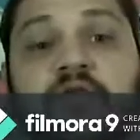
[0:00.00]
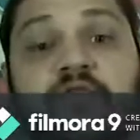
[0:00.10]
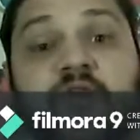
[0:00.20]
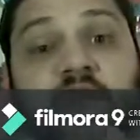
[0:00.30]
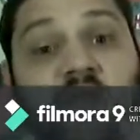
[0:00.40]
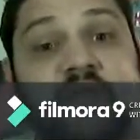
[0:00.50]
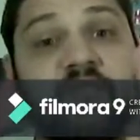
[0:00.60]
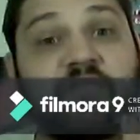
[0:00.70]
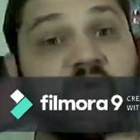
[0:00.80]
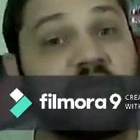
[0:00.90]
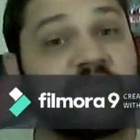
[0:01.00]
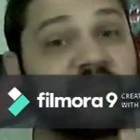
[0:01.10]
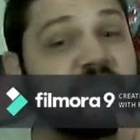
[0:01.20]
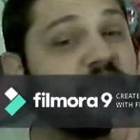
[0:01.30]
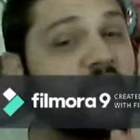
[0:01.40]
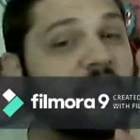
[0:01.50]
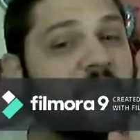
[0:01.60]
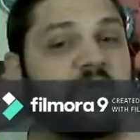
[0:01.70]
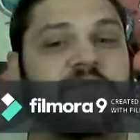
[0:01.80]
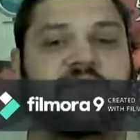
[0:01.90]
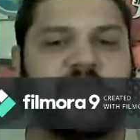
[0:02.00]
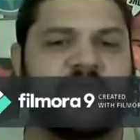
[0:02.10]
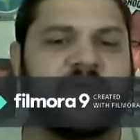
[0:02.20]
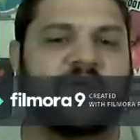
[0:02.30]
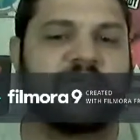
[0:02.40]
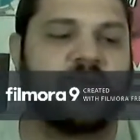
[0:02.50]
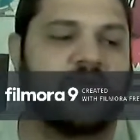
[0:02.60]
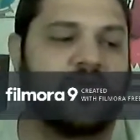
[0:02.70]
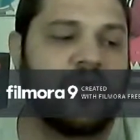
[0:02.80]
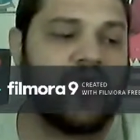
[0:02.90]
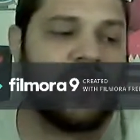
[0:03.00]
Very first and foremost, the thing you have to do